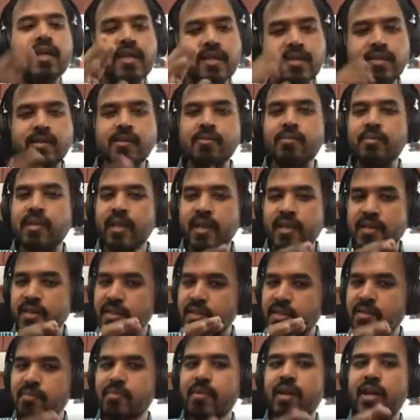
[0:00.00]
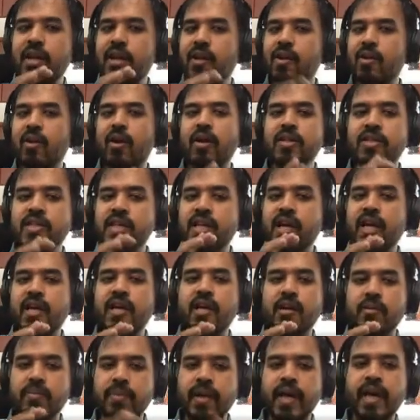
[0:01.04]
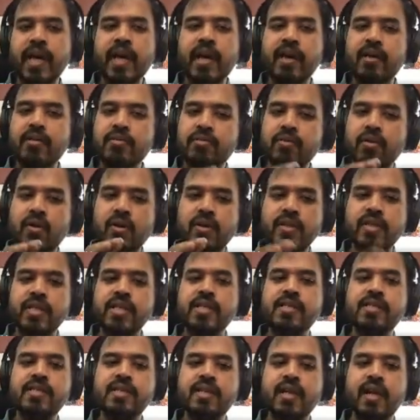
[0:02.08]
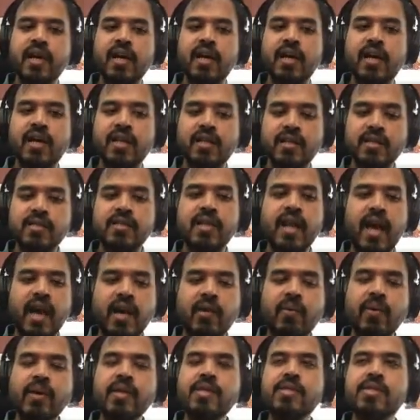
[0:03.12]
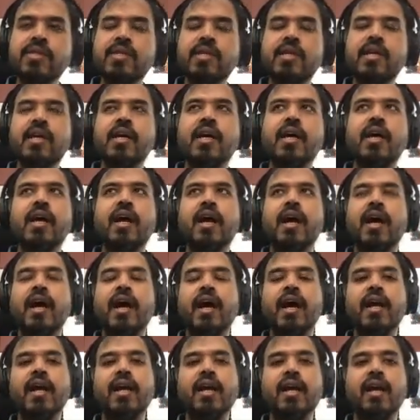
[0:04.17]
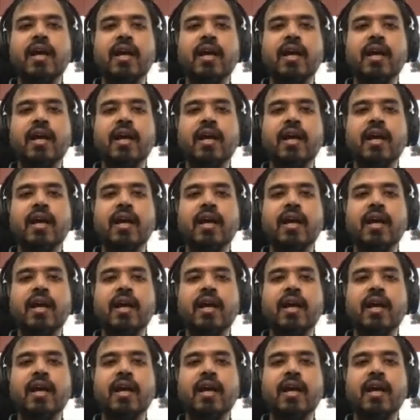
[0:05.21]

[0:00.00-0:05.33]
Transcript: So there is a similar logic under play for these this language, and